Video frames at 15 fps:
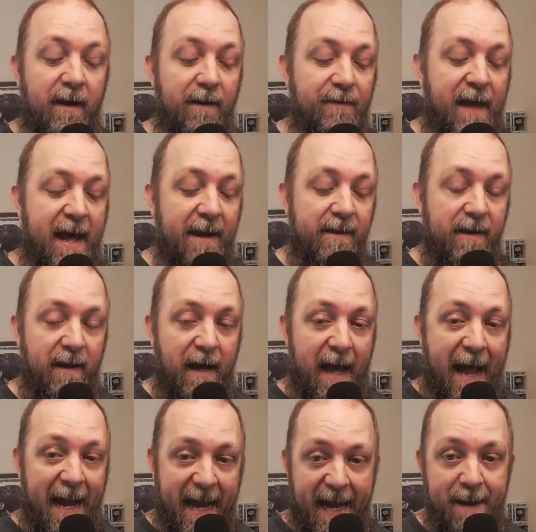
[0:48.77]
that
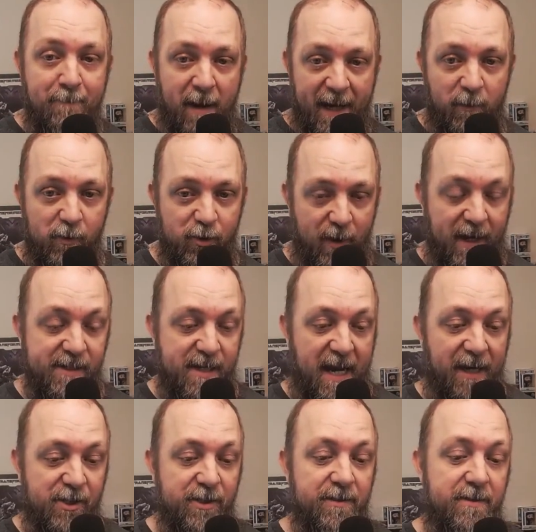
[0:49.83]
I hate
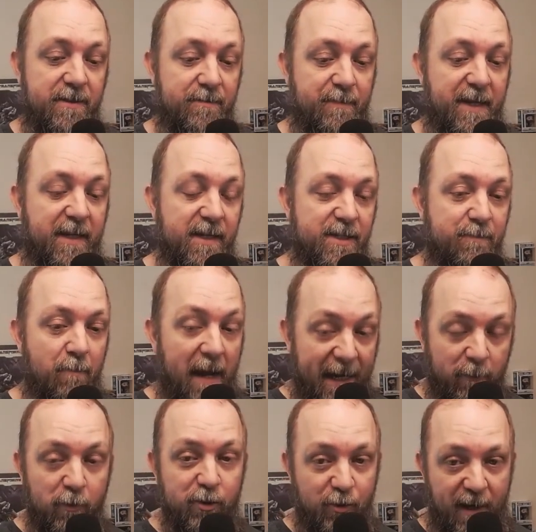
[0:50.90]
microtransactions because
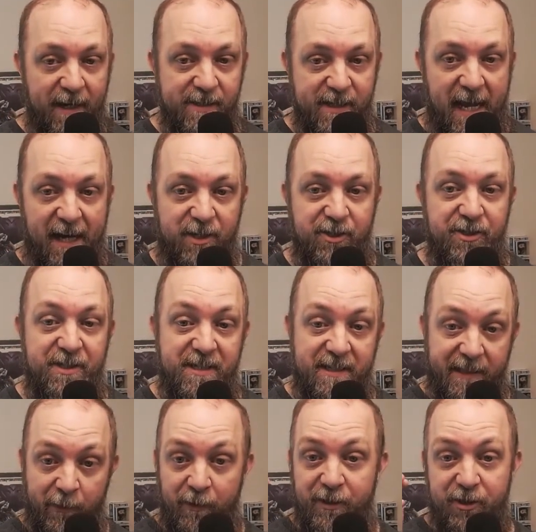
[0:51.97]
microtransactions is
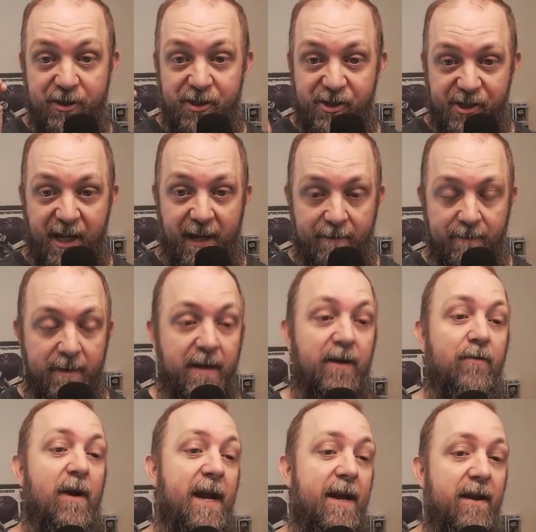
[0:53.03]
literally just a skin,
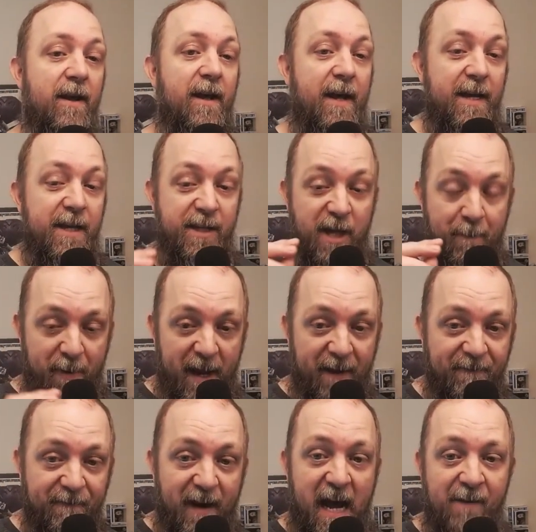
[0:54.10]
right? You pay
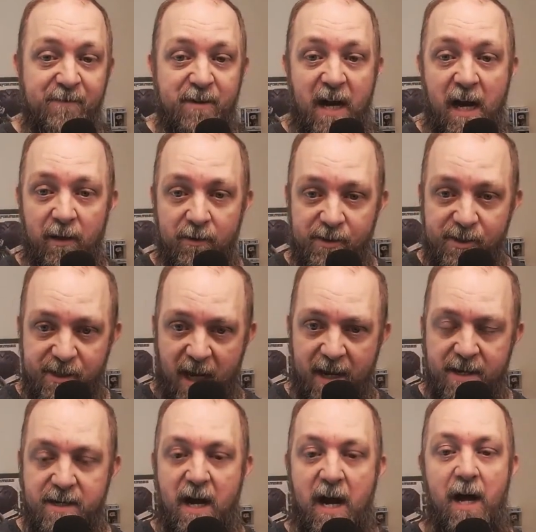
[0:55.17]
$5,
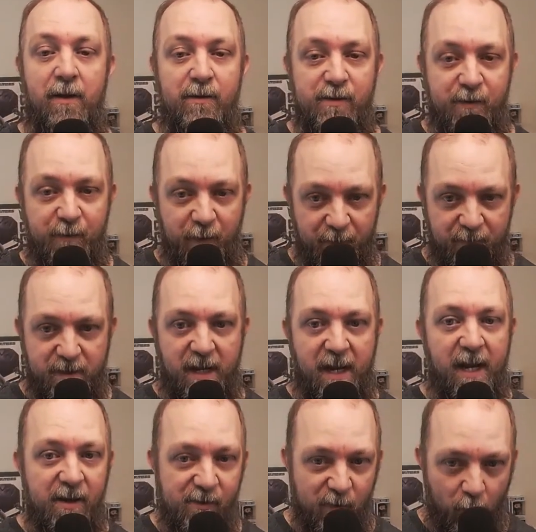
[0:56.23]
$10,
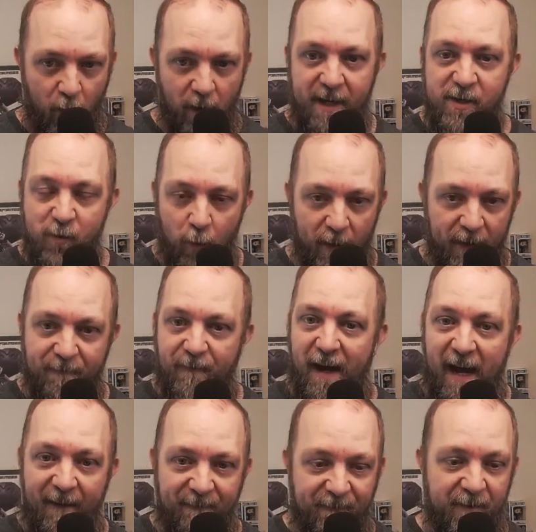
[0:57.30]
$15, $20, $25,
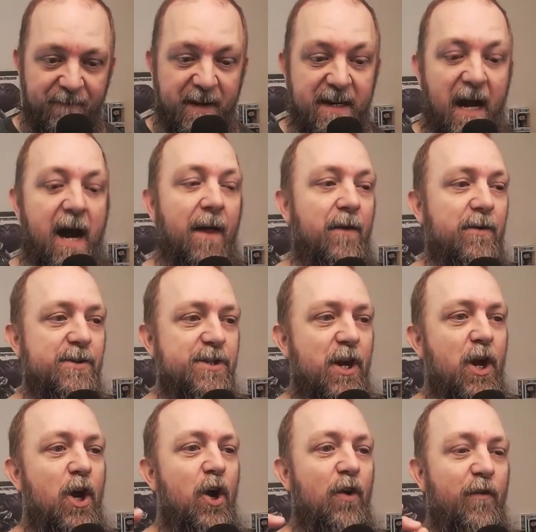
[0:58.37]
$50
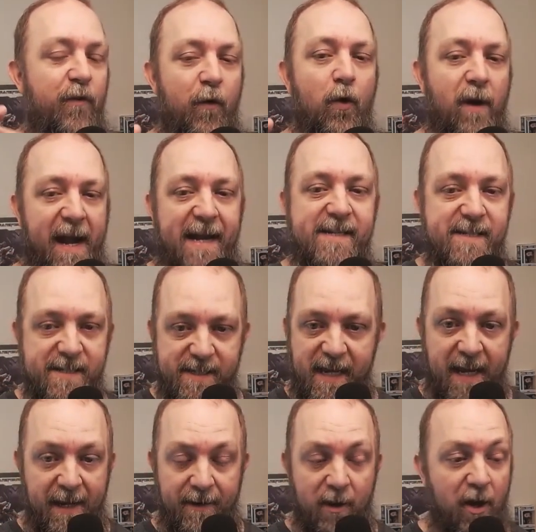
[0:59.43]
for a
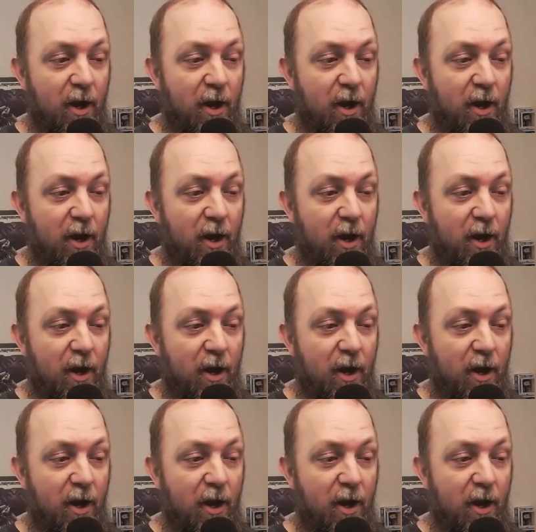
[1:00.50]
skin.